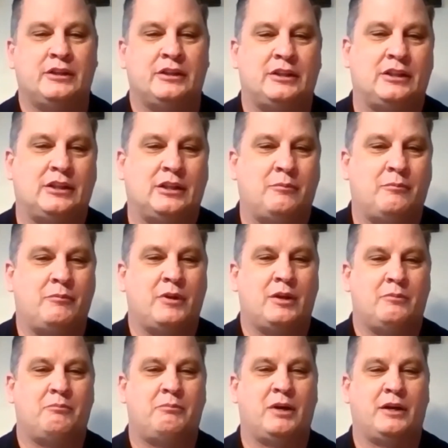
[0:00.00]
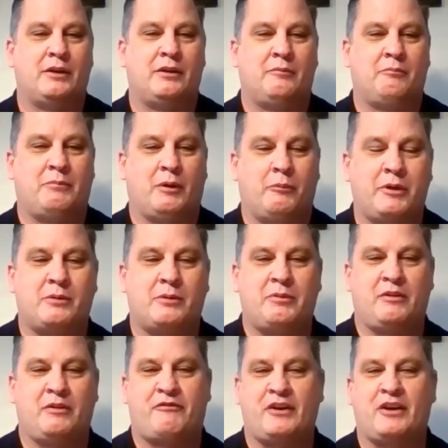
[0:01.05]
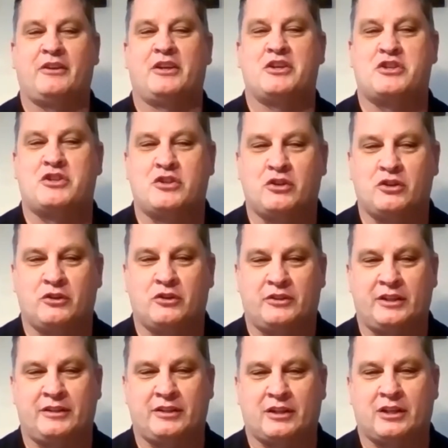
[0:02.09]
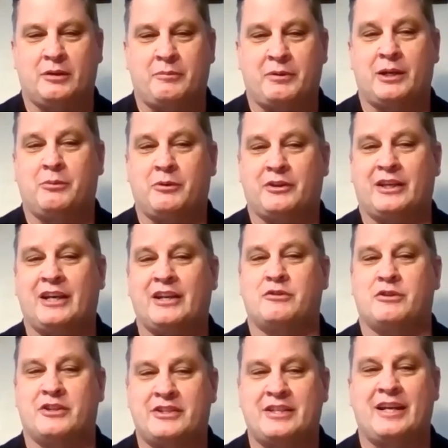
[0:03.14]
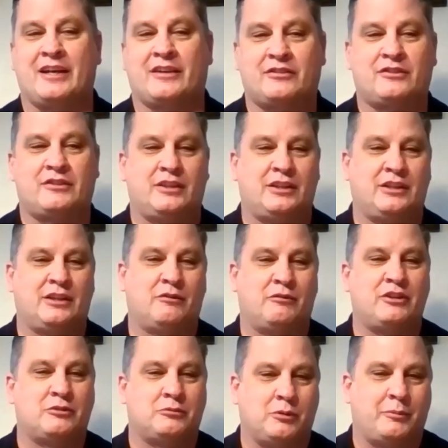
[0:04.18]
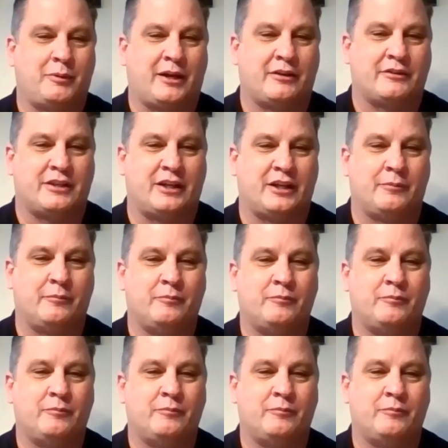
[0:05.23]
but we can be fairly assured that they're going to be able to get to a text in a reasonable amount of time.